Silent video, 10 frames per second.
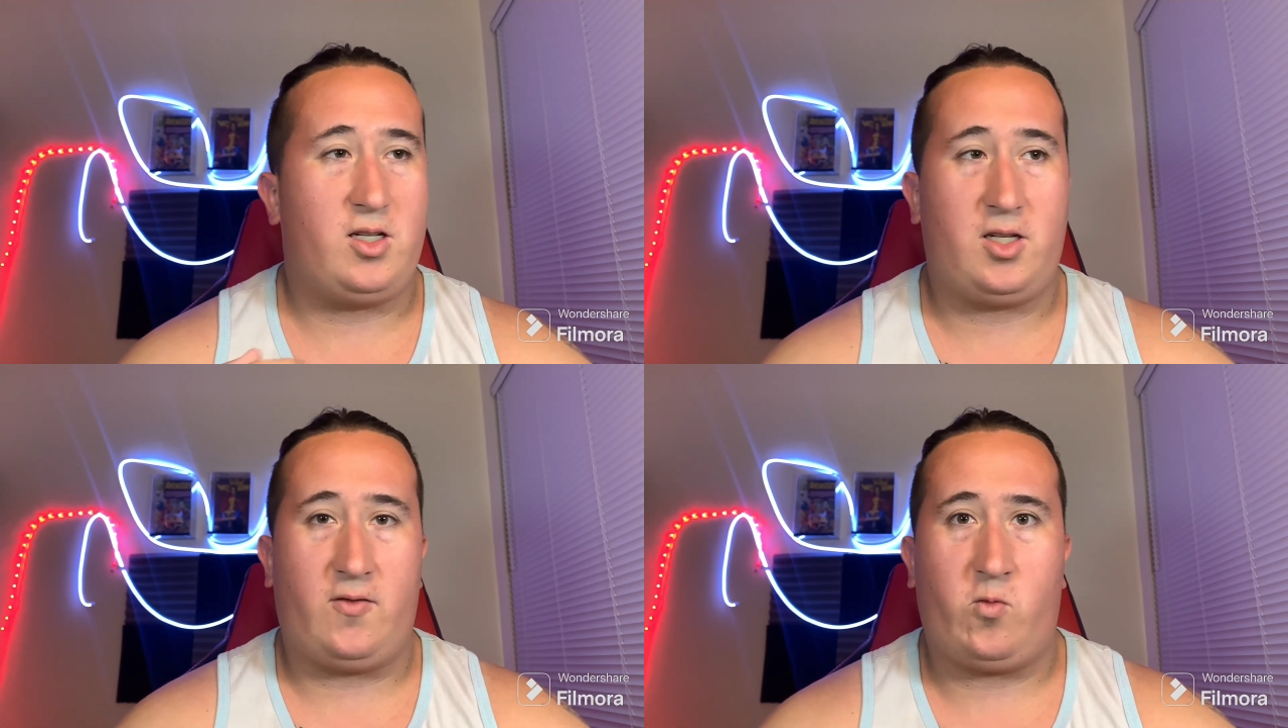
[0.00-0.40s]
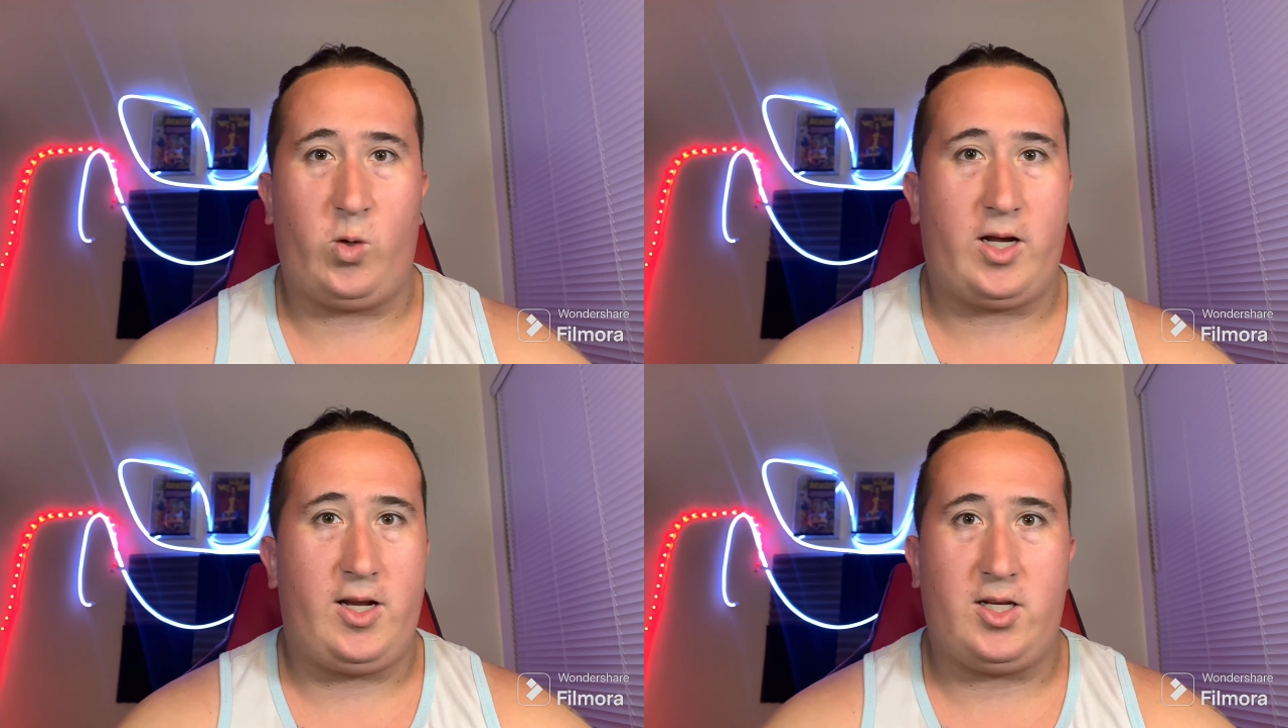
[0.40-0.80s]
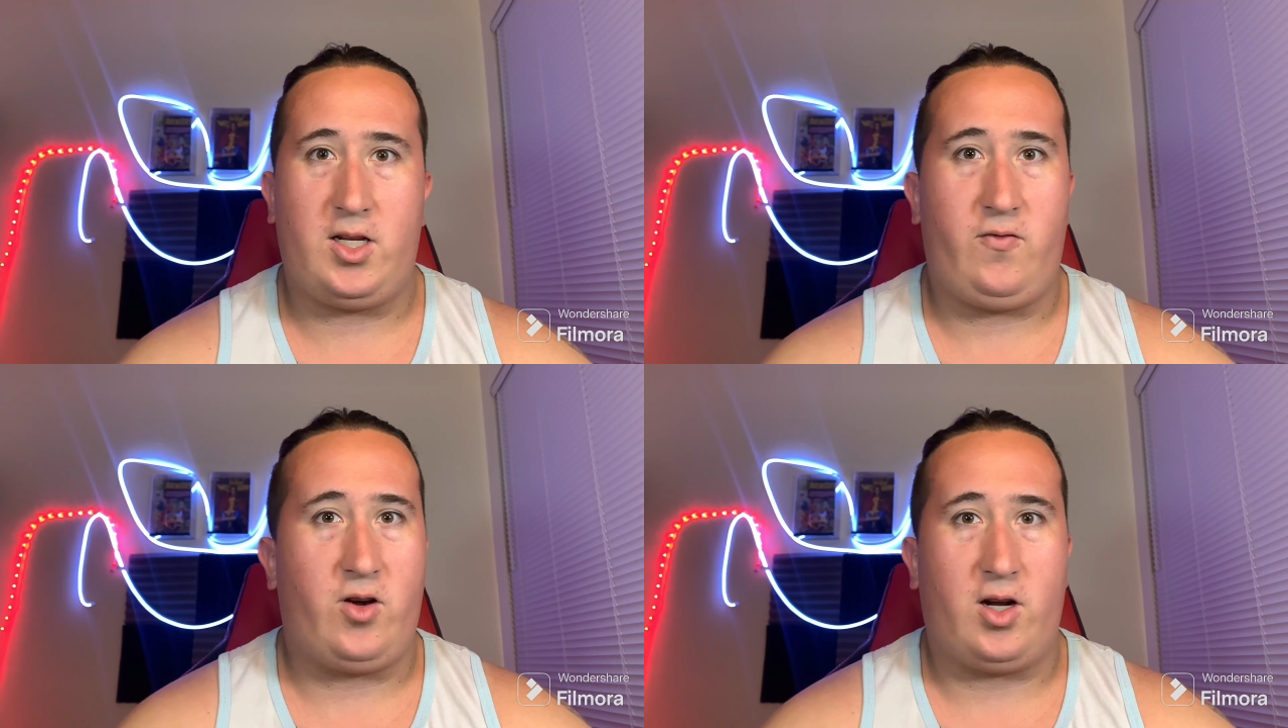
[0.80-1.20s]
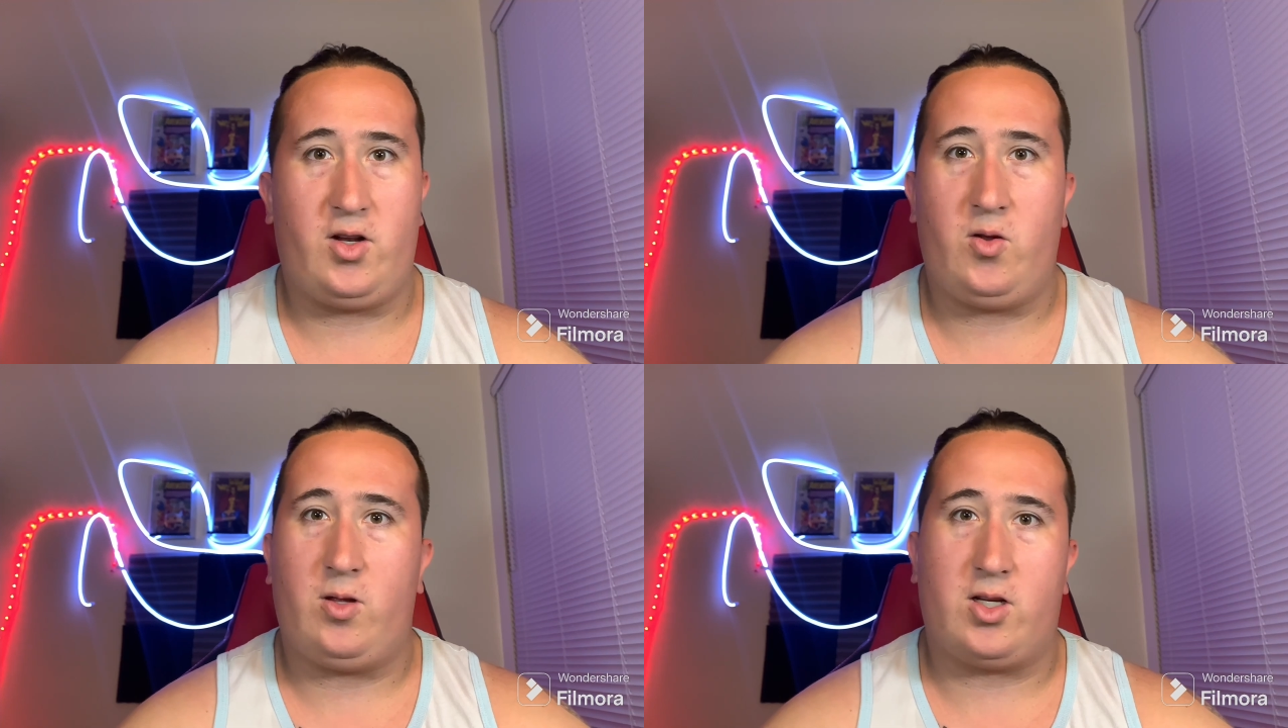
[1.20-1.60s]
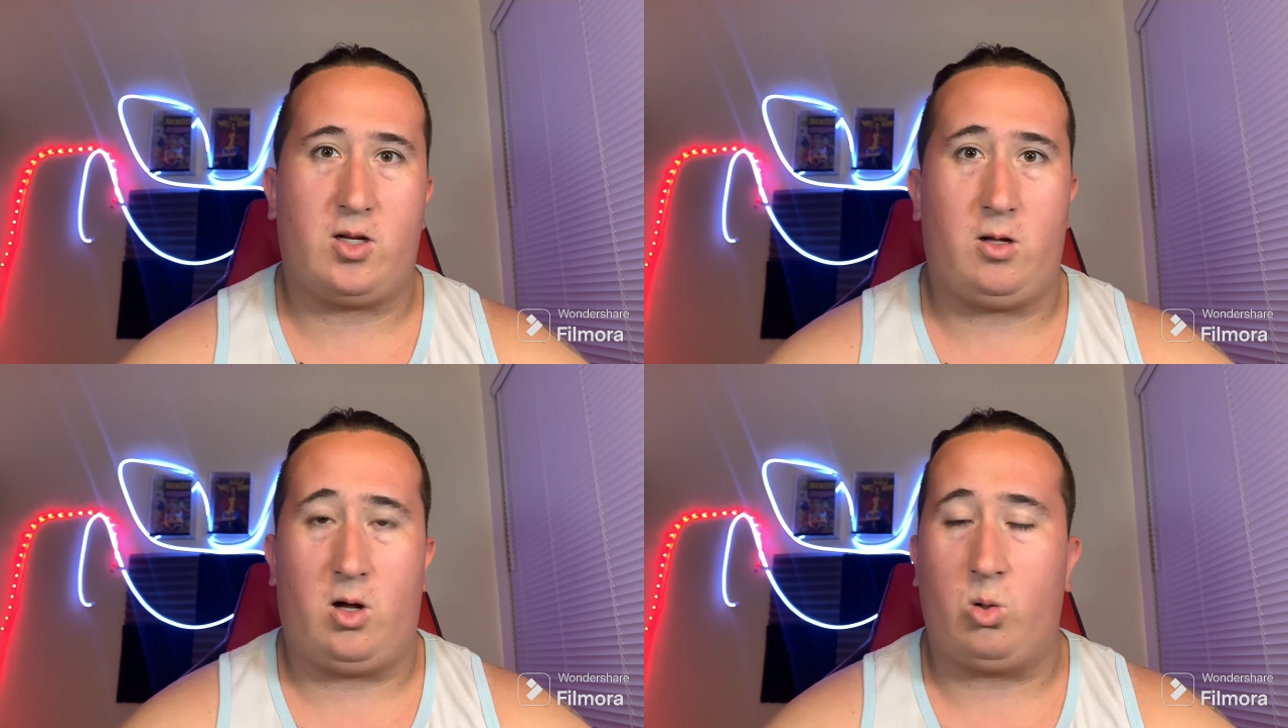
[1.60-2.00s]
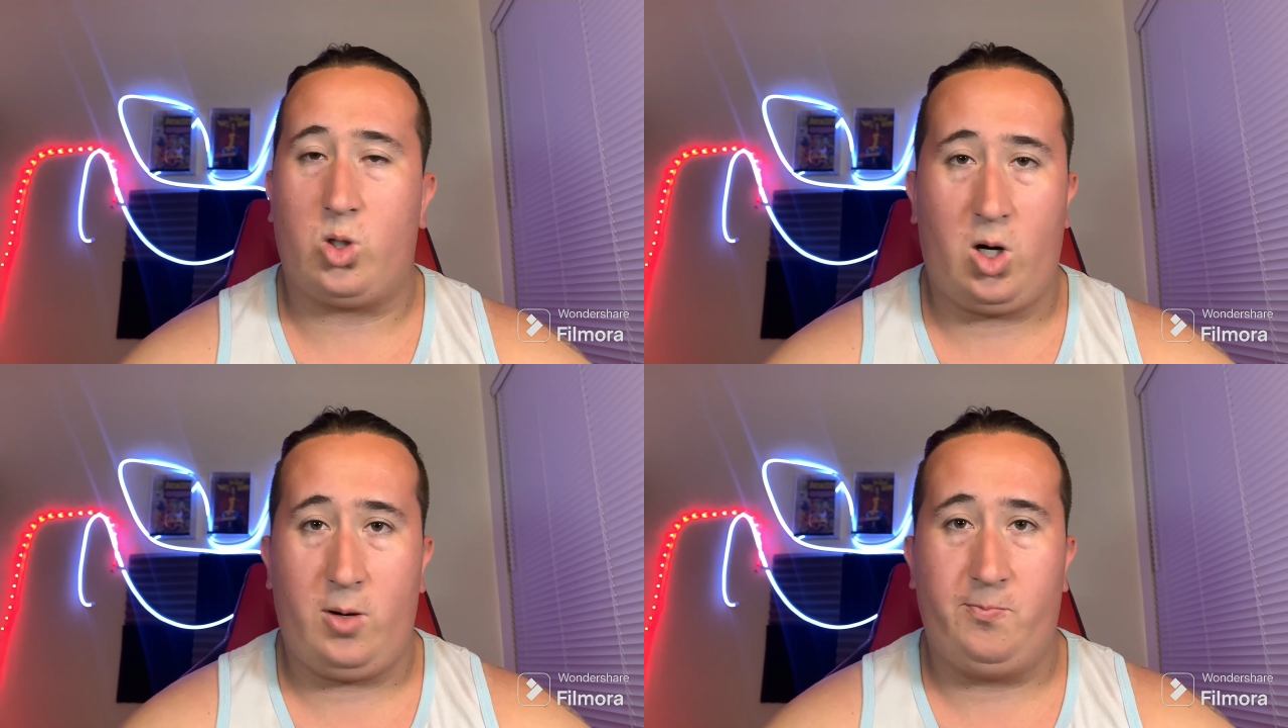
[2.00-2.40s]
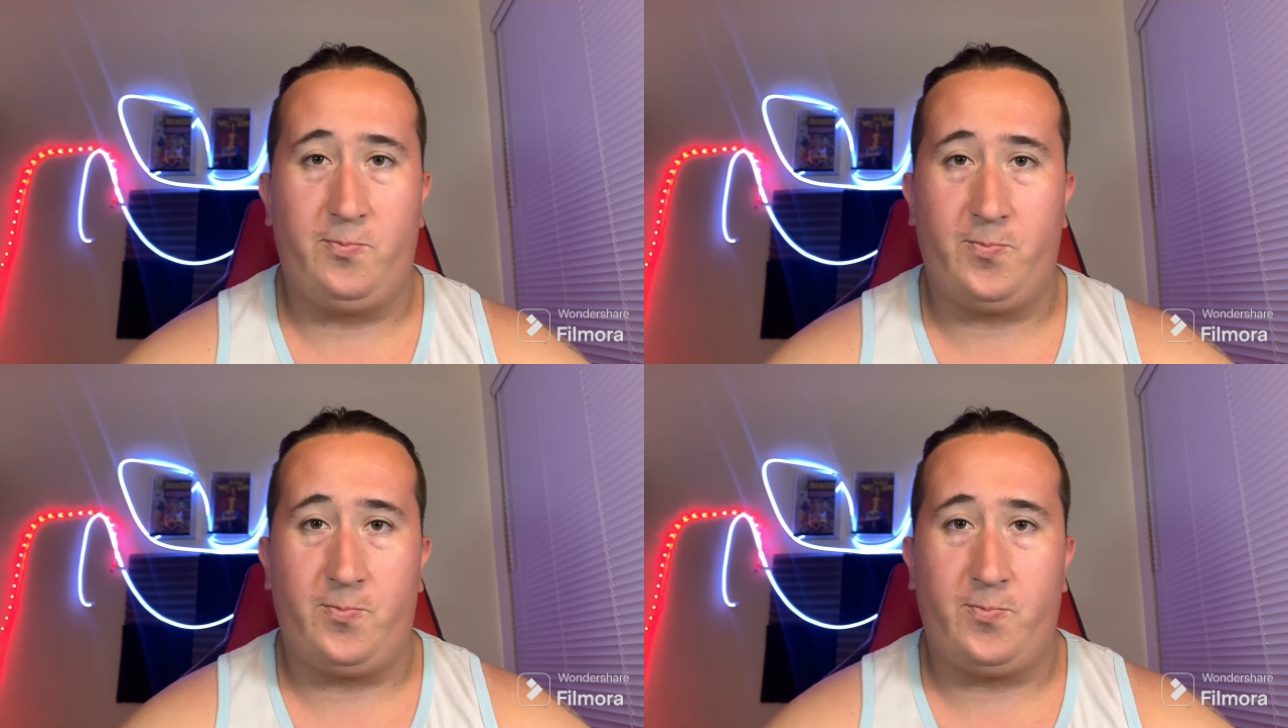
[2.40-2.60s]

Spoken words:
stuff quick and easy if you're going to do this long term.